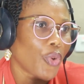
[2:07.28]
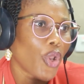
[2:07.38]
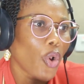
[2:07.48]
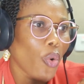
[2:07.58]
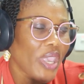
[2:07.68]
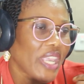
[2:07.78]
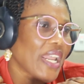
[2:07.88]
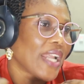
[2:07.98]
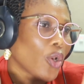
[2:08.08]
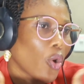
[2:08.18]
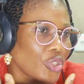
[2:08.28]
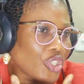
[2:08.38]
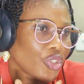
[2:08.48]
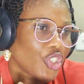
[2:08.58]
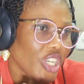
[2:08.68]
He will not go in and
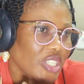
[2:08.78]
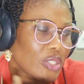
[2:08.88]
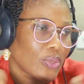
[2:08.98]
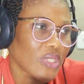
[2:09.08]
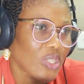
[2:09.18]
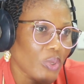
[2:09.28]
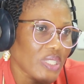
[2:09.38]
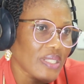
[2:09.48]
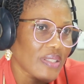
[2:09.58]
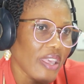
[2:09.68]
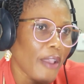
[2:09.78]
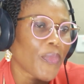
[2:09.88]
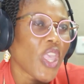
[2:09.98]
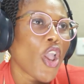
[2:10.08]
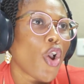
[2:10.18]
cut your chest to see what is
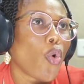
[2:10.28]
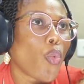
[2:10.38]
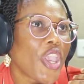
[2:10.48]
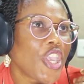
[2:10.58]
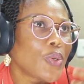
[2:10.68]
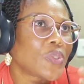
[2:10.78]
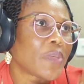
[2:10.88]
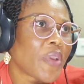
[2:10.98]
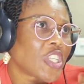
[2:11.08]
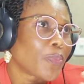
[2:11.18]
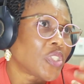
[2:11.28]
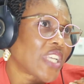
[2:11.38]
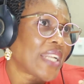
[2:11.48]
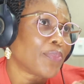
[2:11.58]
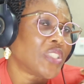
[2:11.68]
there. We use imaging
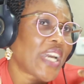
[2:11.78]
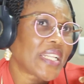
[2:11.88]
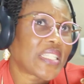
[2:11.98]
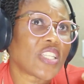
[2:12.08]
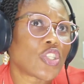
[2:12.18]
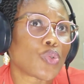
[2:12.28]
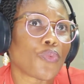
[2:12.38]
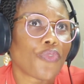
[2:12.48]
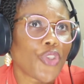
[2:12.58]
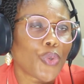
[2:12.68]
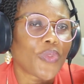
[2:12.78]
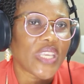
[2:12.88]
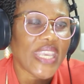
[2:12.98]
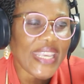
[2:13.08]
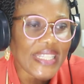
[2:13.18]
modalities to view
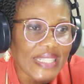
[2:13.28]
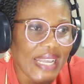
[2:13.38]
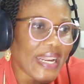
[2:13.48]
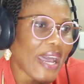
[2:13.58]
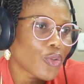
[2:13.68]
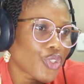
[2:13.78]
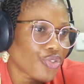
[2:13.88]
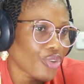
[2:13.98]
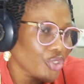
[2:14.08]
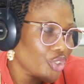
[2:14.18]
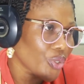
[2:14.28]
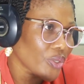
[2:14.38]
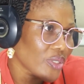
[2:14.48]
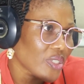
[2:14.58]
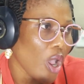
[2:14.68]
the internal
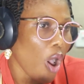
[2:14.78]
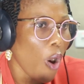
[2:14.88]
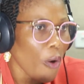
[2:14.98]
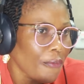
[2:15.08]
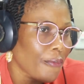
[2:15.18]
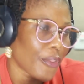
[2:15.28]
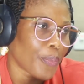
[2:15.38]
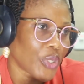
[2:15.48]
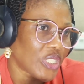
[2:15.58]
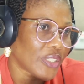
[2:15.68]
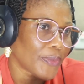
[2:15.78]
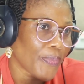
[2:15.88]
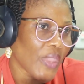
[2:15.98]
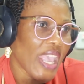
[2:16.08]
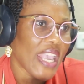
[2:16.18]
structures of the body.
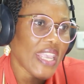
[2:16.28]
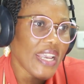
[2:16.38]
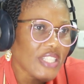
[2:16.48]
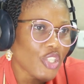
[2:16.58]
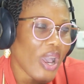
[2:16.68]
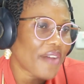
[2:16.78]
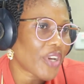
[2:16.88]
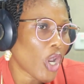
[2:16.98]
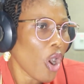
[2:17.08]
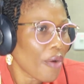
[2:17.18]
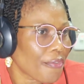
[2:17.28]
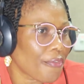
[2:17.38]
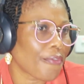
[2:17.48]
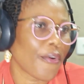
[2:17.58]
Yes, you have a cough.